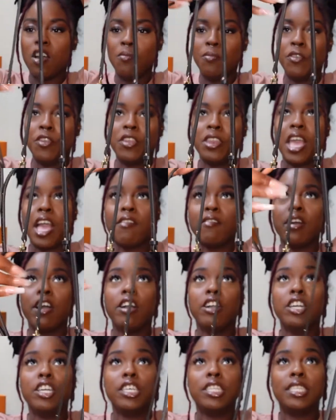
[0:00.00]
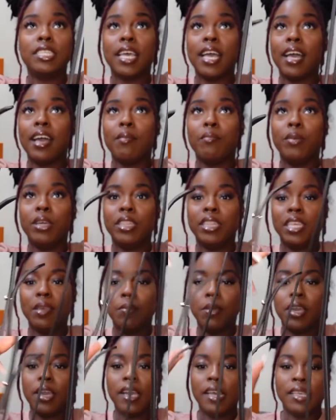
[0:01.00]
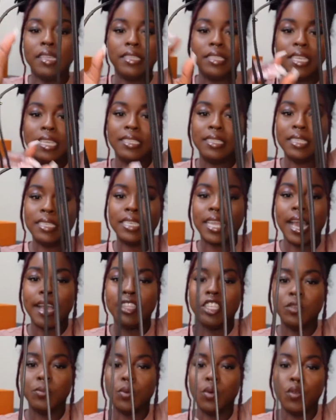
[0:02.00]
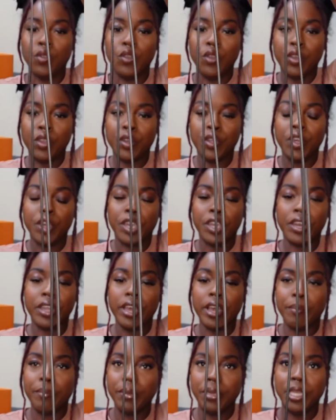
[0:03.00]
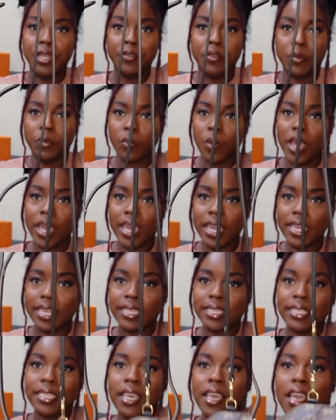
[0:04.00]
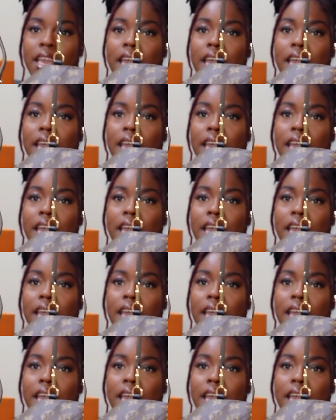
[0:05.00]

You can have a good time with it because it's detachable and you can hook it up in different ways,